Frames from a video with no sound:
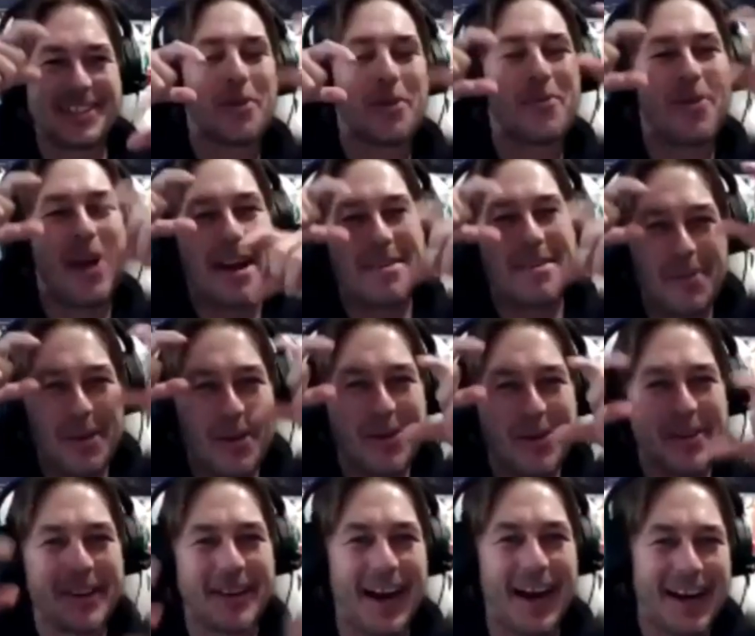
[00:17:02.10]
or the red and
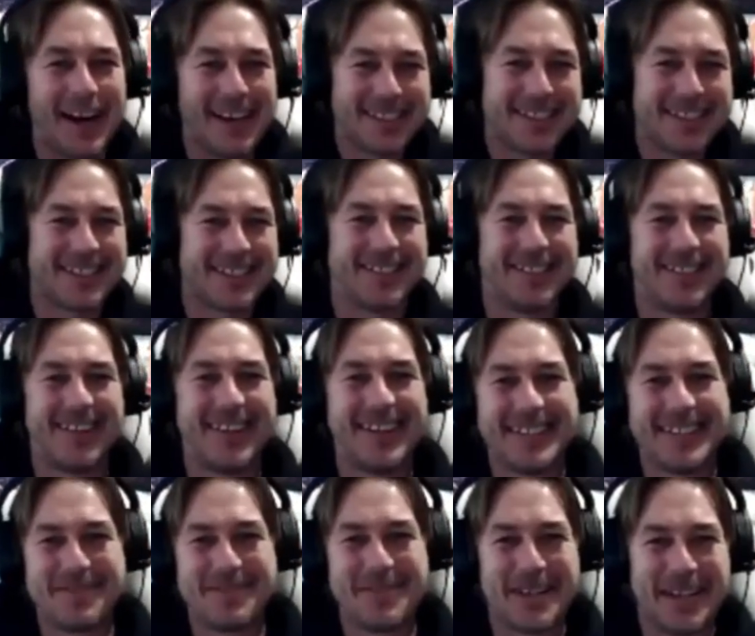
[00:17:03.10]
blue glasses it
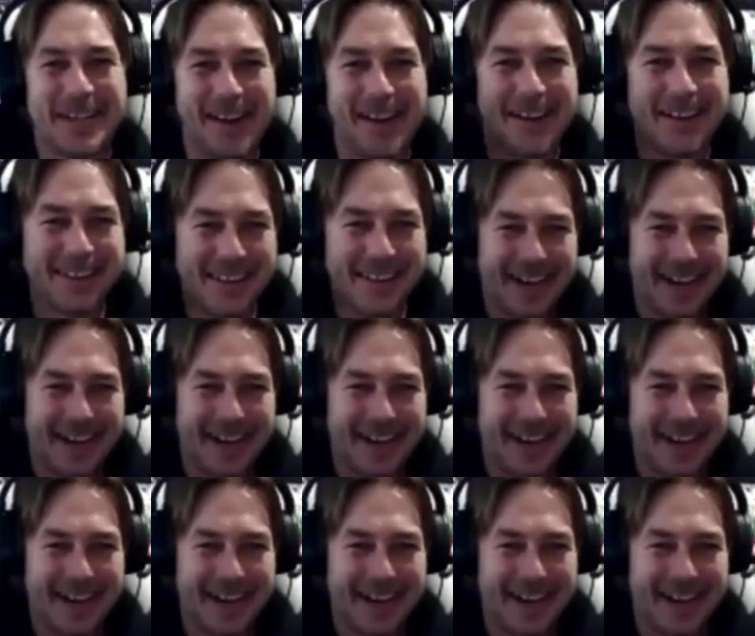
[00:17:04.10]
was, and we'd go.